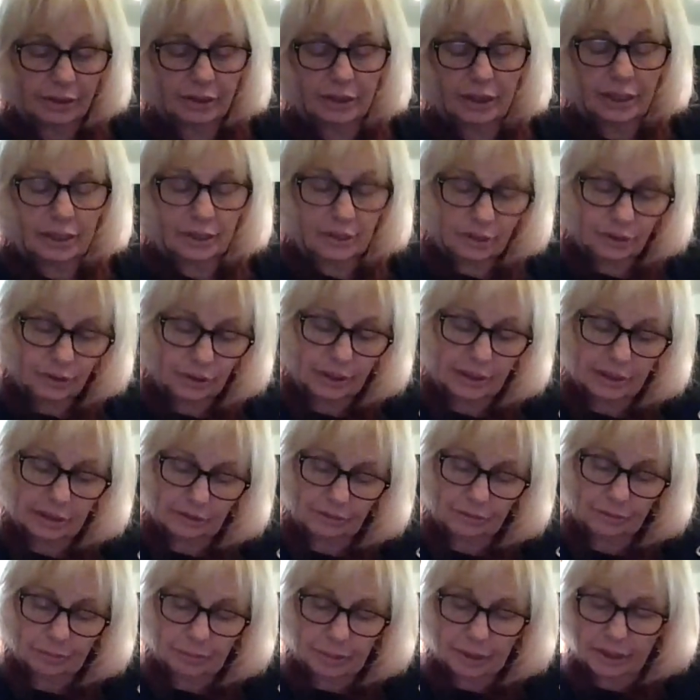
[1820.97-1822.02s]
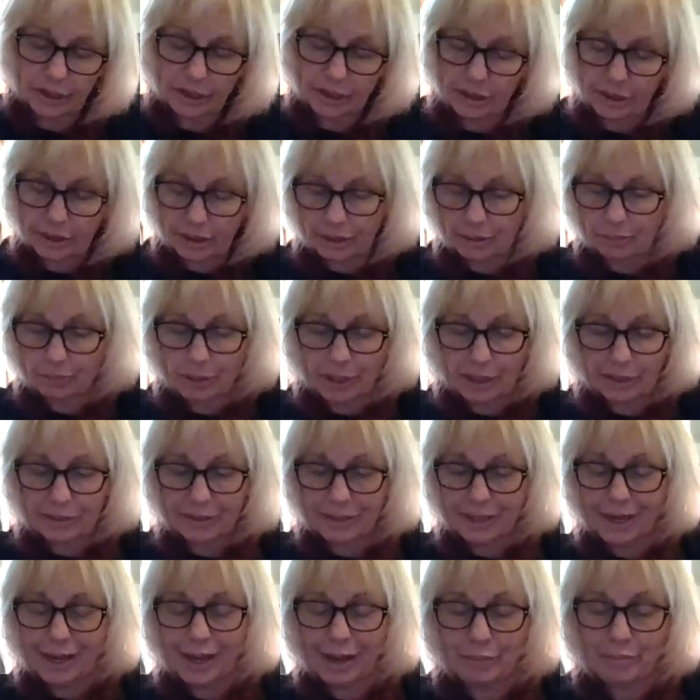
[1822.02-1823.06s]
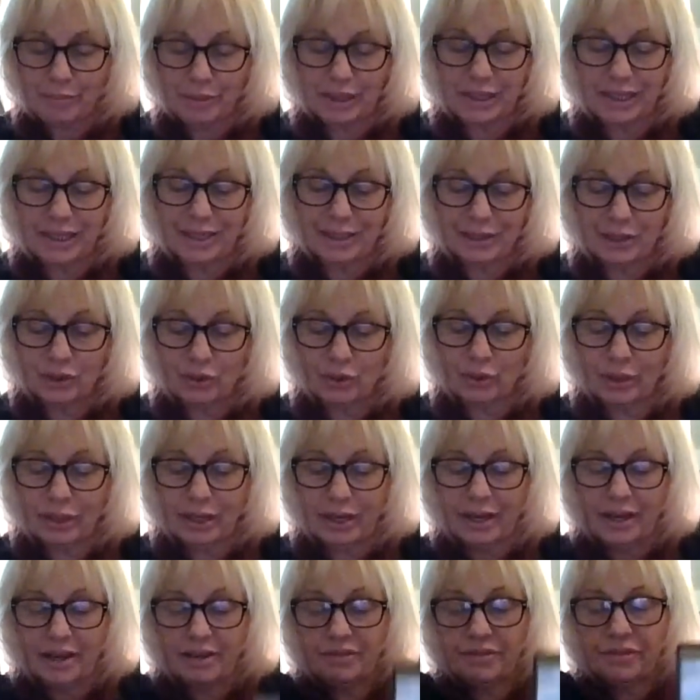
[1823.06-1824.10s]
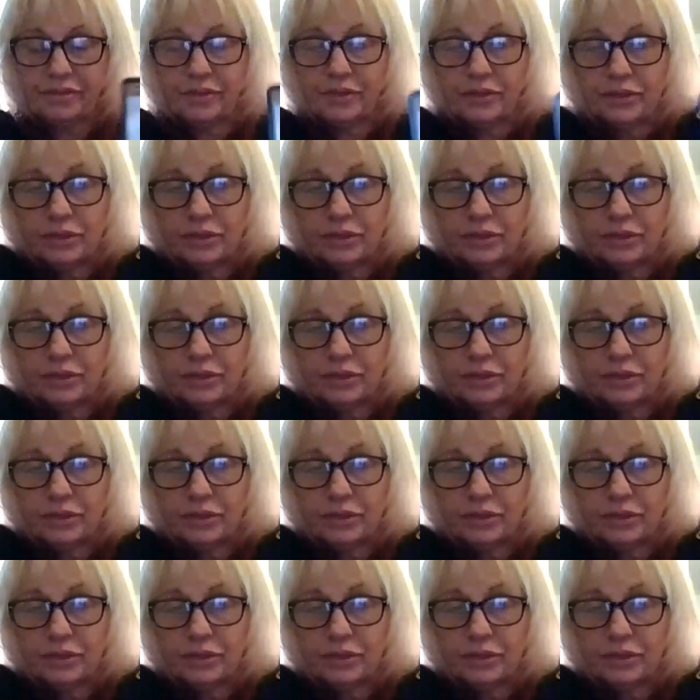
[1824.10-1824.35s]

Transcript: And a transformation is about to happen in your life